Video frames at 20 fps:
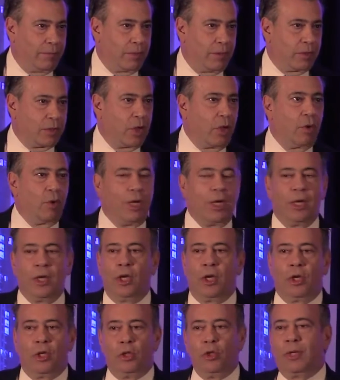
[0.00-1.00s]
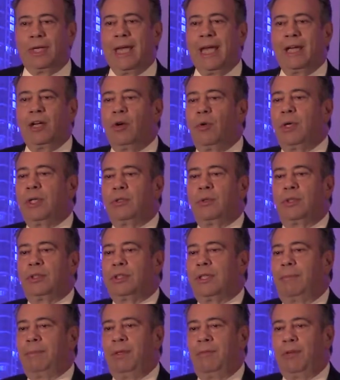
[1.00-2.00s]
So you can't go into a
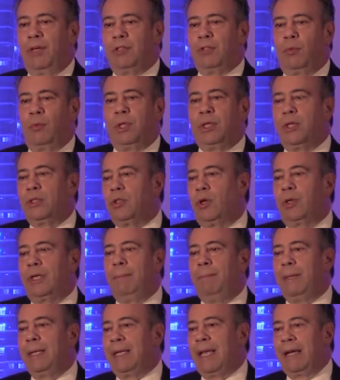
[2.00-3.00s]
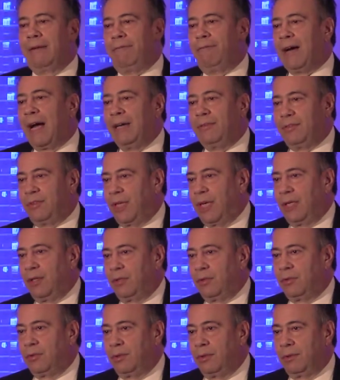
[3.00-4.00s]
subdivision when there's only been like 5
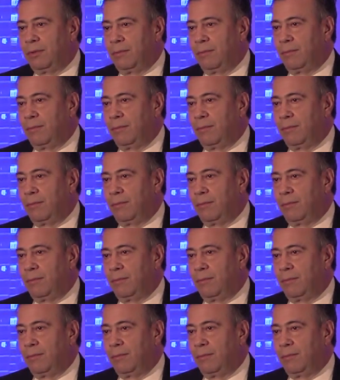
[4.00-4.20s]
sales.